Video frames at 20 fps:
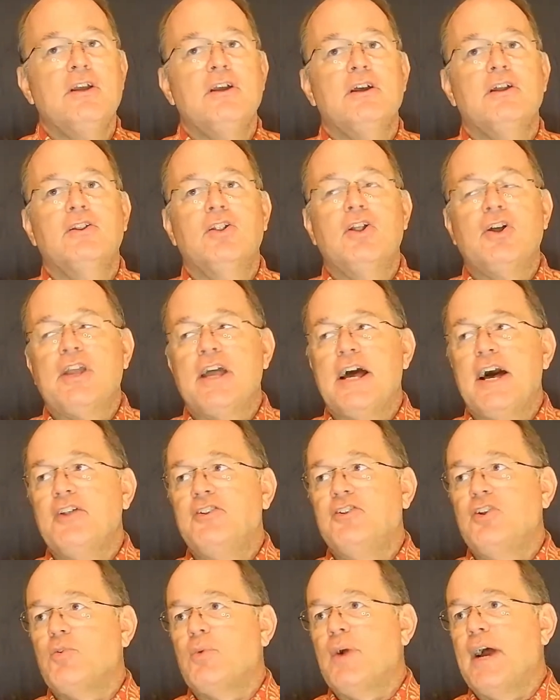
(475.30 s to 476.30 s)
look
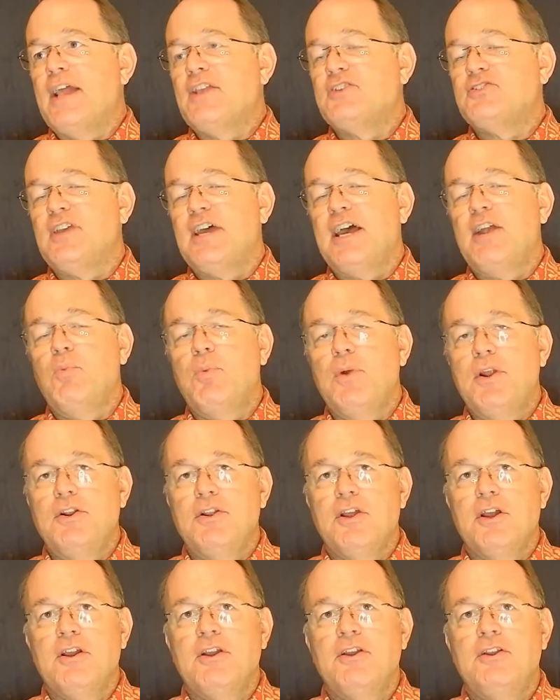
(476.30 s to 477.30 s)
out your right side
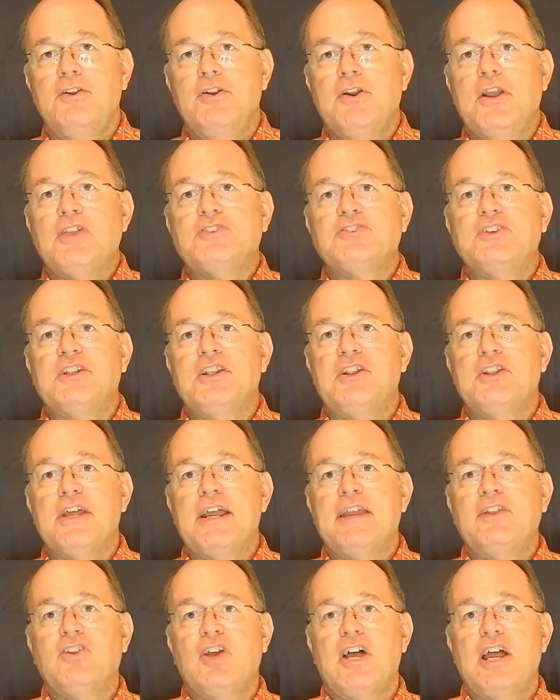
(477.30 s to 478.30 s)
window, you can see the
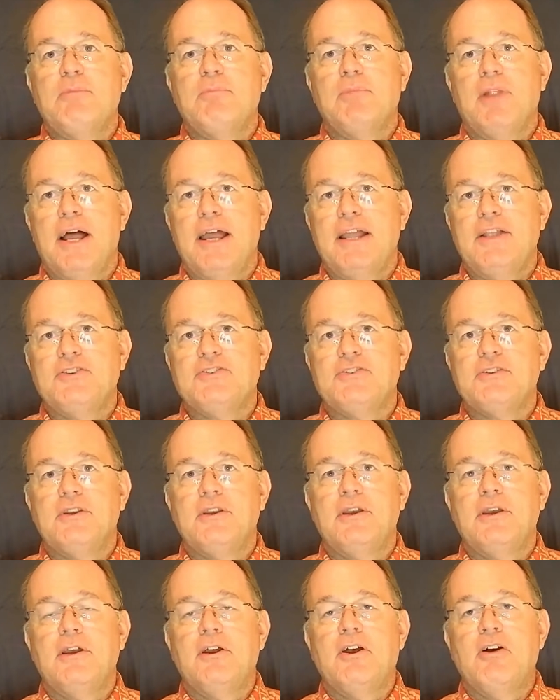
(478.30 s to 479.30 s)
nighttime lights
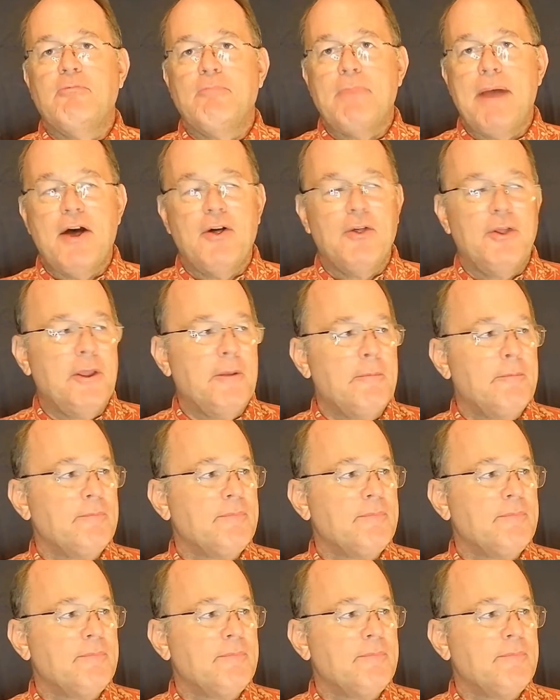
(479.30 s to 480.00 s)
of Maui.